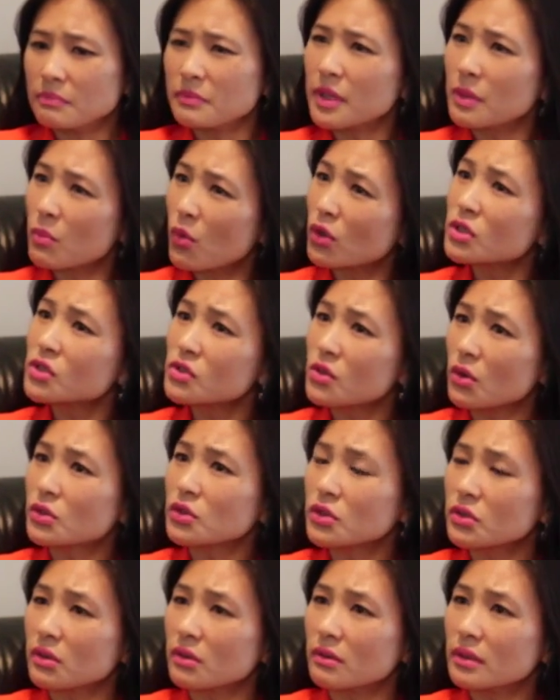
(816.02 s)
be more
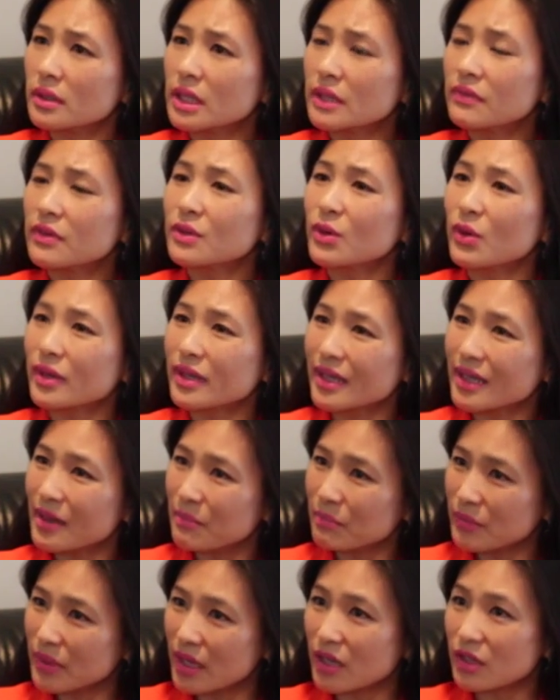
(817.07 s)
social, even though it
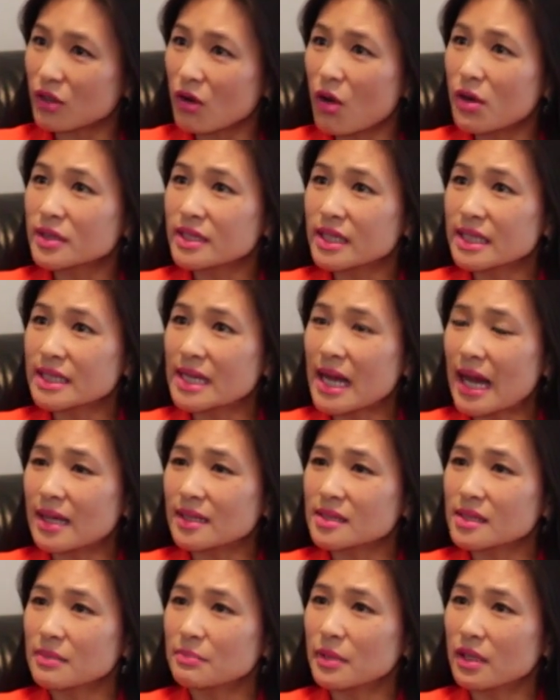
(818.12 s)
can be a daunting
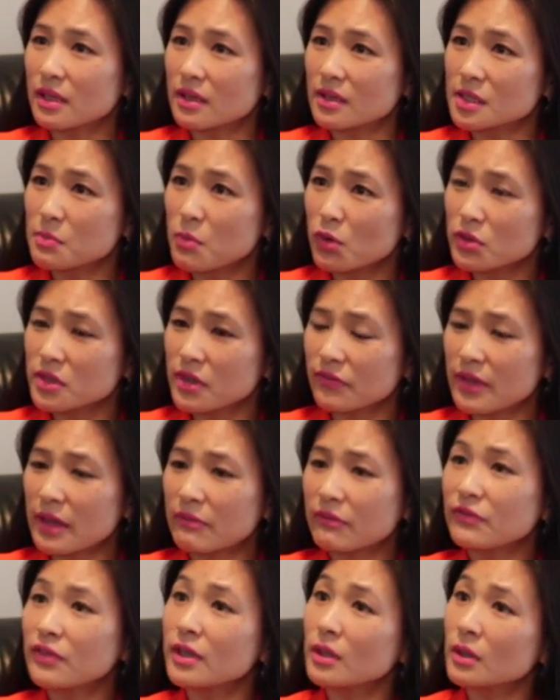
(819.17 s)
task, because most of
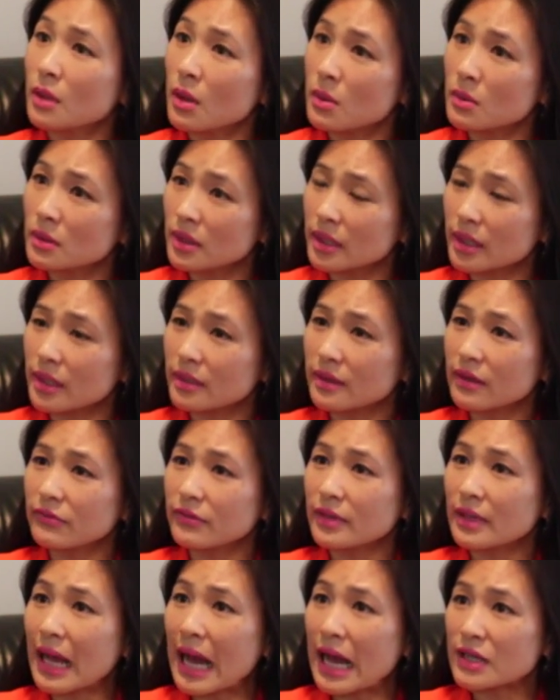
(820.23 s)
them feel lonely, they
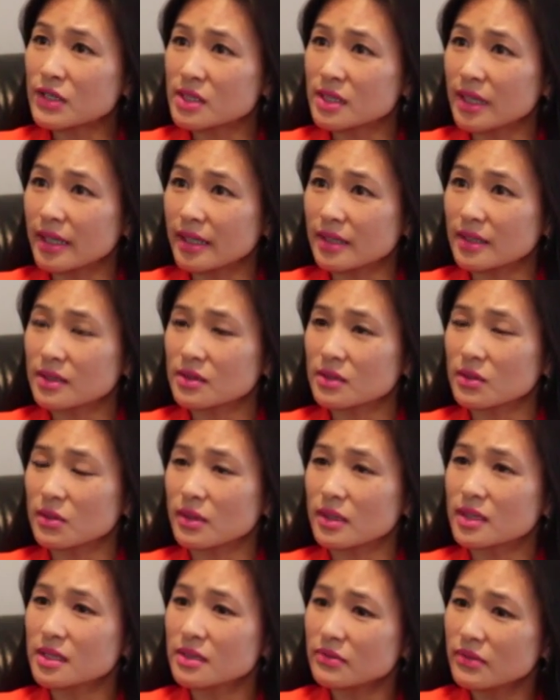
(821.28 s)
feel isolated. So
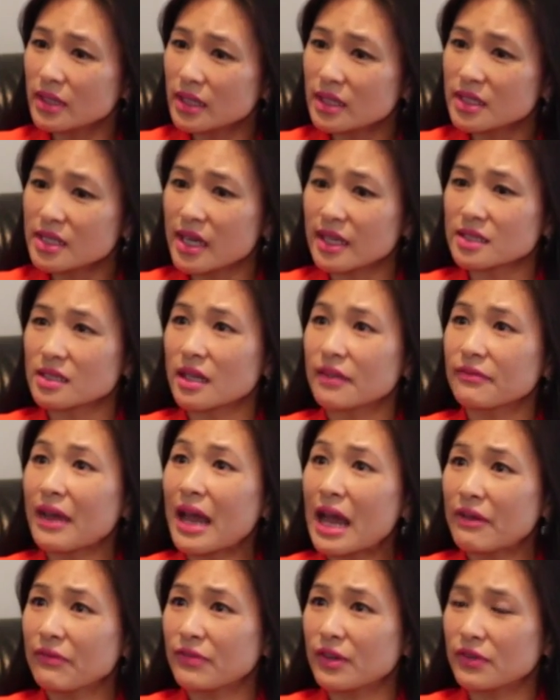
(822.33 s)
it really takes a lot of
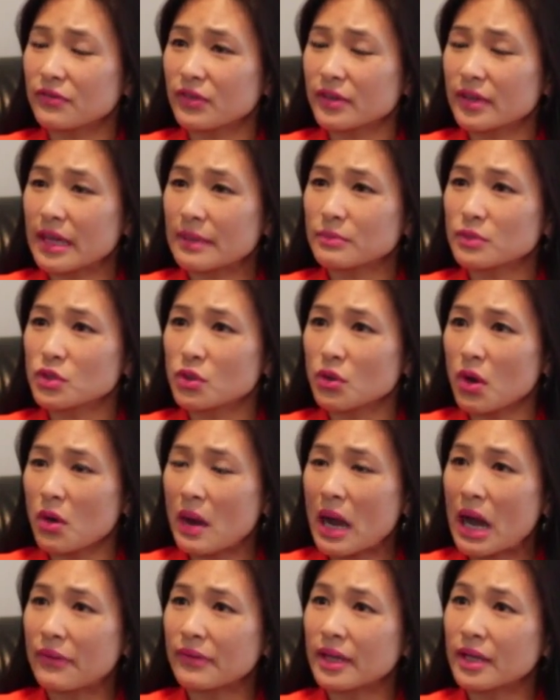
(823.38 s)
effort for them to go
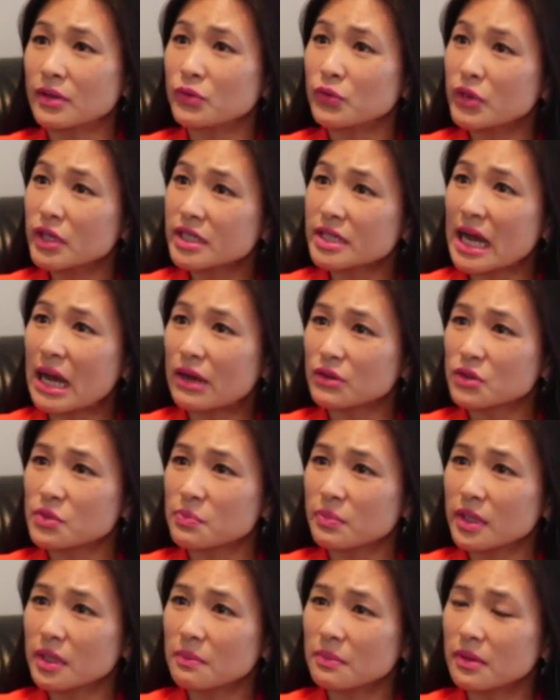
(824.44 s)
out and reach out to
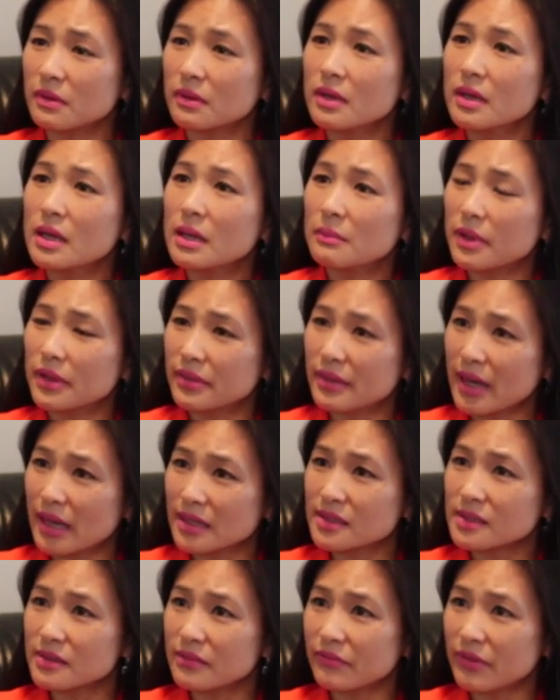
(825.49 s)
people, but
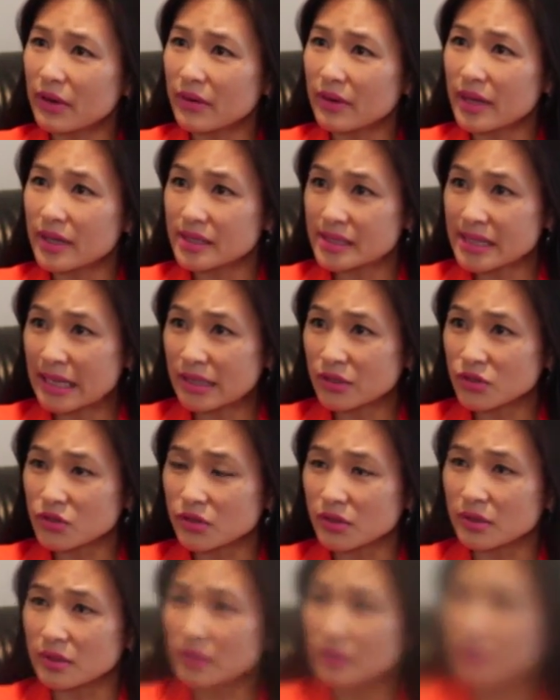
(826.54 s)
that's very
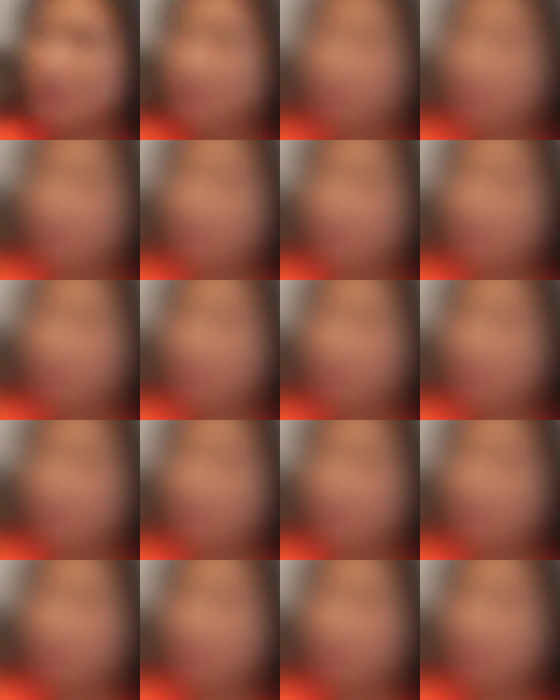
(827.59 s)
essential.